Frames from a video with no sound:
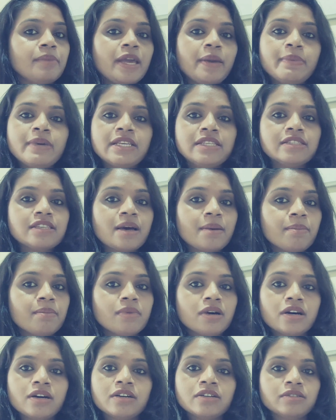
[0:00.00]
maybe
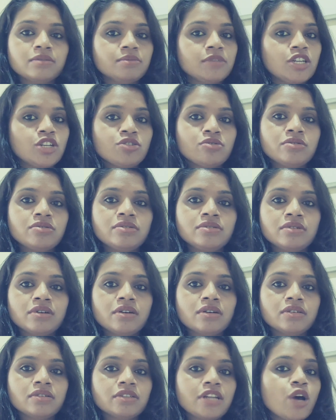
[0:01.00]
some
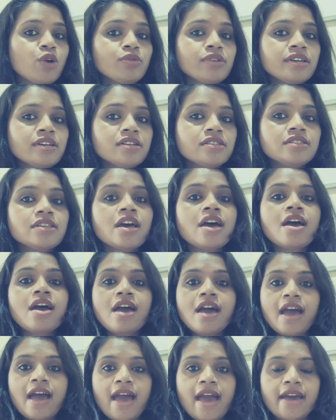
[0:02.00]
groundnuts,
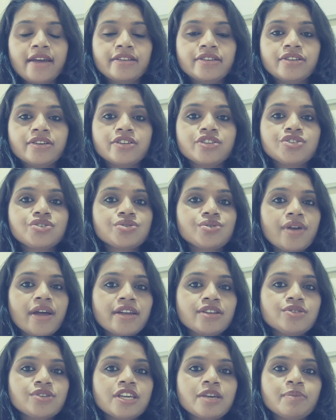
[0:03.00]
and
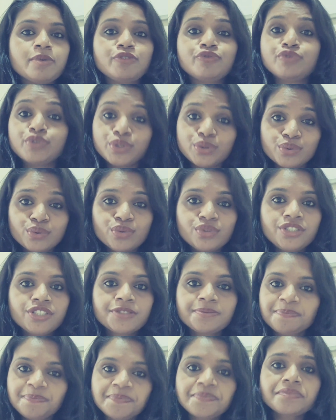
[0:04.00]
try to keep it
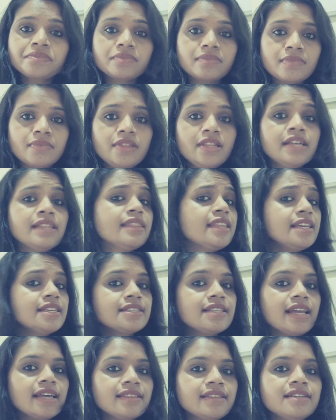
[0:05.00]
fruits and
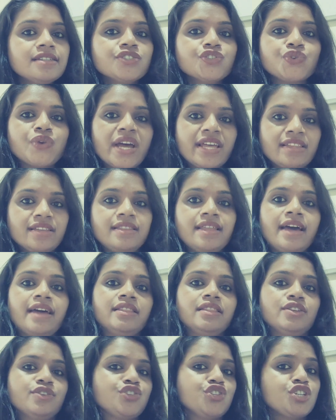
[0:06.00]
things like this rather
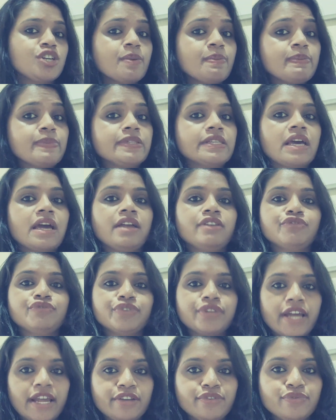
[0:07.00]
than the chips
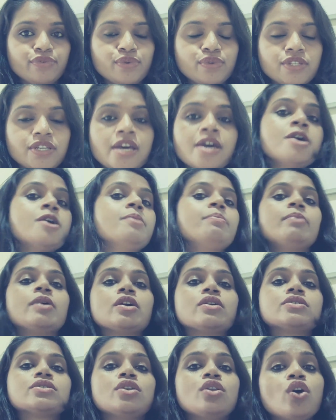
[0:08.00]
and fried foods,
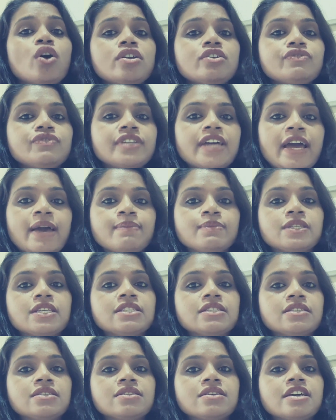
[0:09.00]
because a lot of
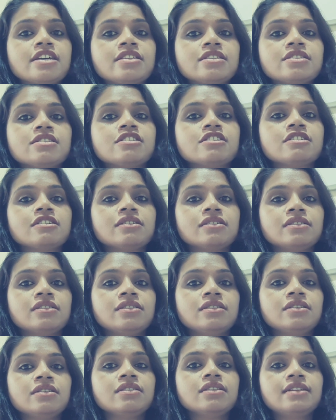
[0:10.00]
times it's
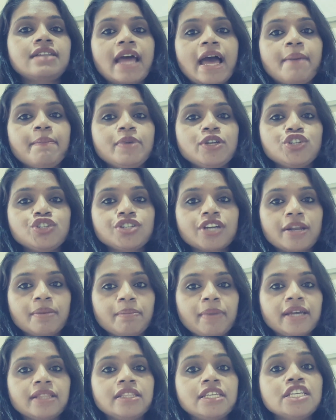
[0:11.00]
the damage
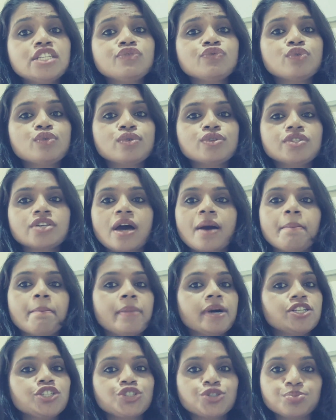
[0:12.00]
done by these foods are
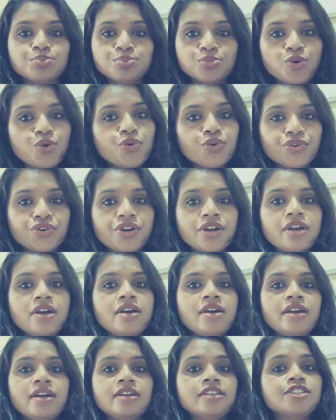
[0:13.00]
much more
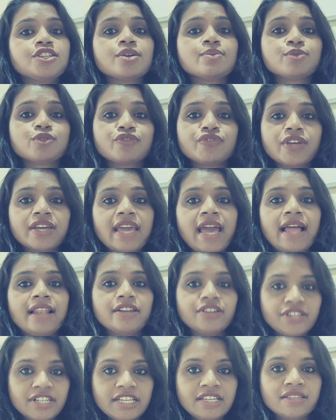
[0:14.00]
in terms of the
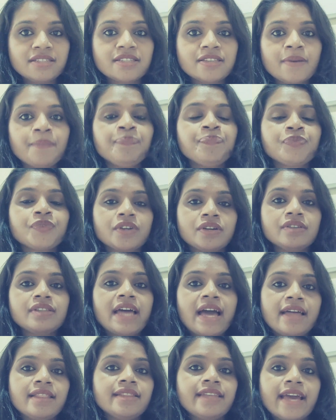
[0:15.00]
calories
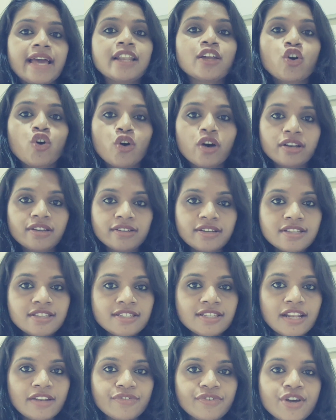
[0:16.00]
than the alcohol
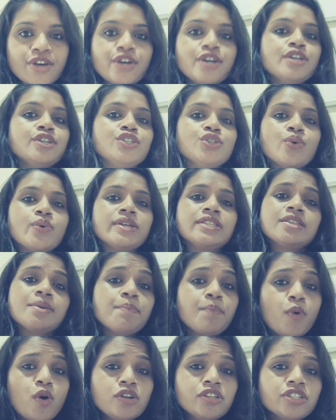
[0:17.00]
itself. So it's
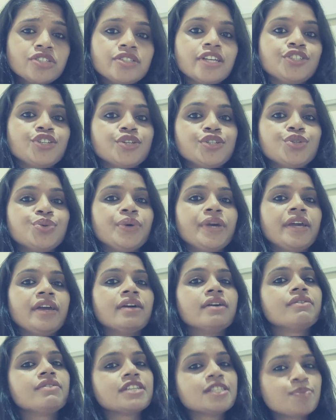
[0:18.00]
important that you're
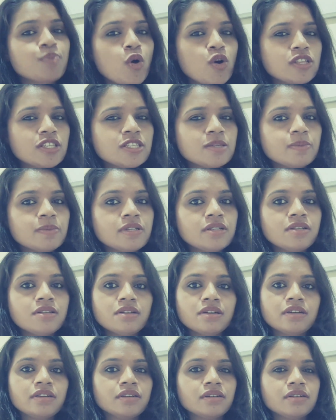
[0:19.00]
doing
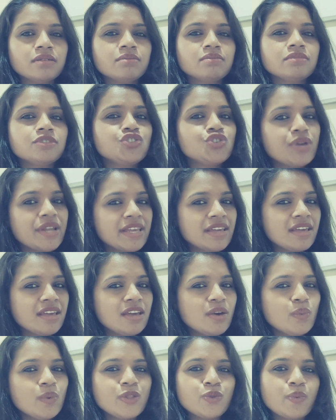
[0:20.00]
responsible
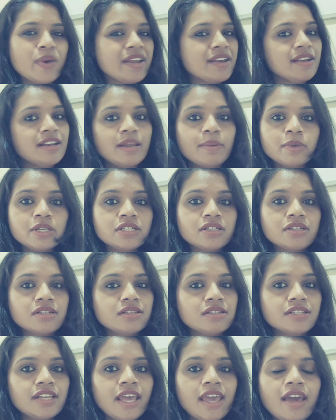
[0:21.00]
drinking with very
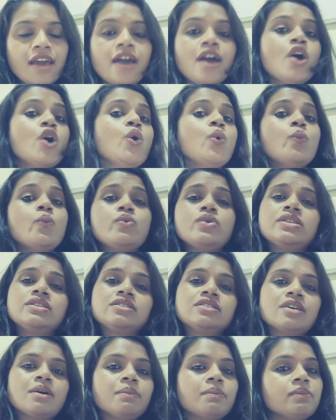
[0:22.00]
limited intake
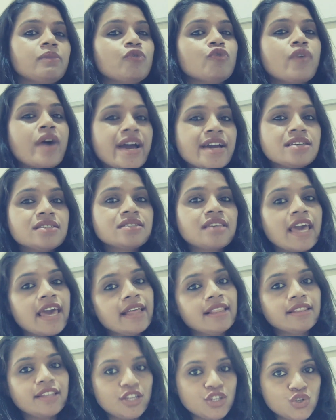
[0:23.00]
with some wise
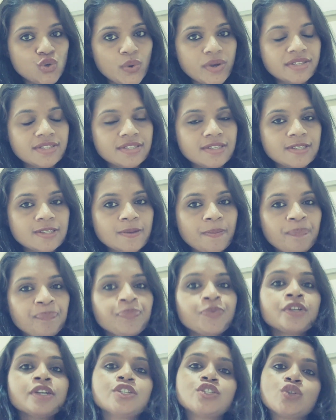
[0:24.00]
healthy choices.
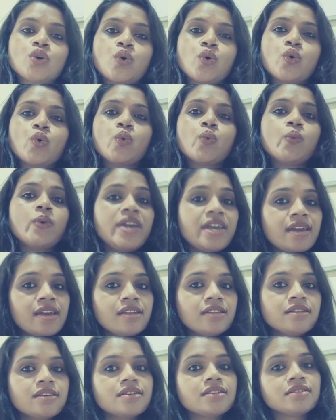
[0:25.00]
So
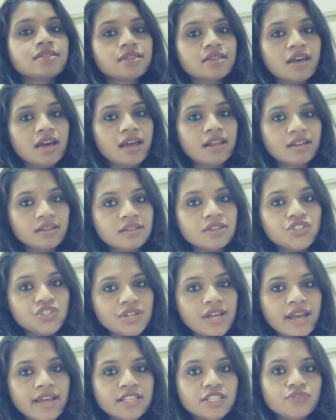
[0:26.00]
weekend is another
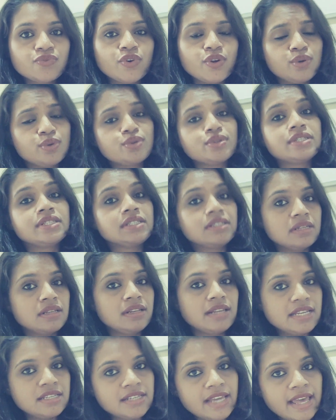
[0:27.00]
chance for you to
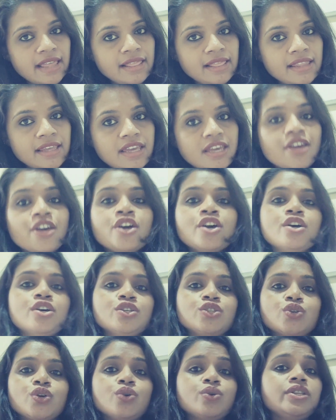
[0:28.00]
still eat healthy,
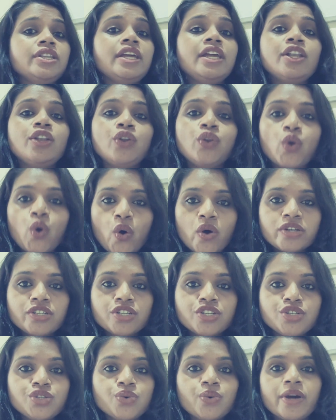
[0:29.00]
so you need not
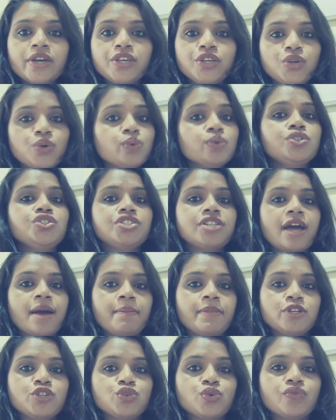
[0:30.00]
do a huge
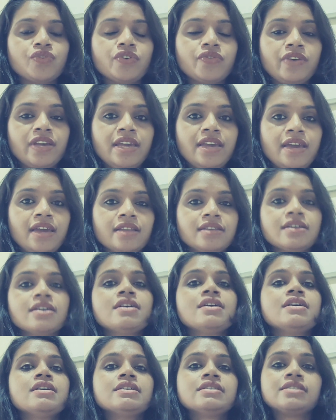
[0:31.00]
damage over
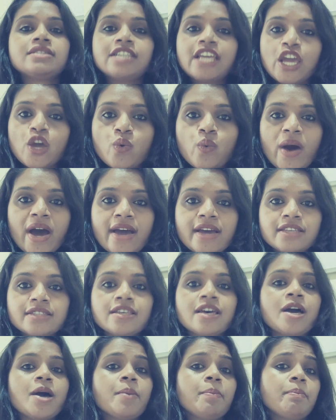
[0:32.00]
weekend. Stay
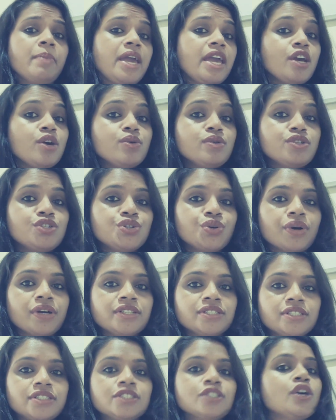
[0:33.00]
wise, make good
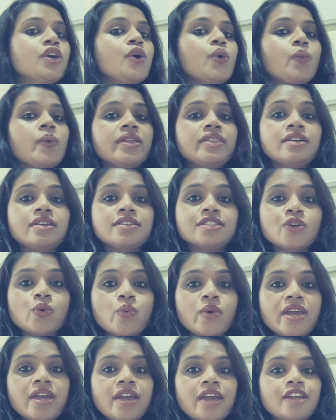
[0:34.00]
choices, whether it's
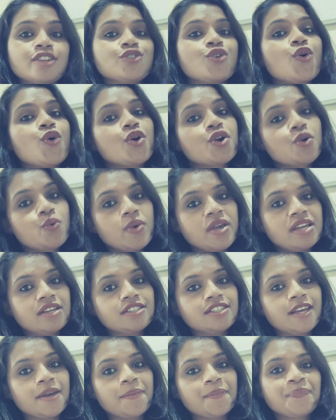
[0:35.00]
a weekend or a
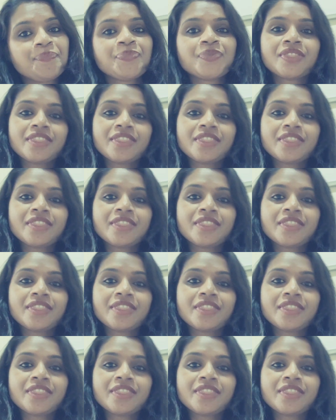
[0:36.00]
weekday.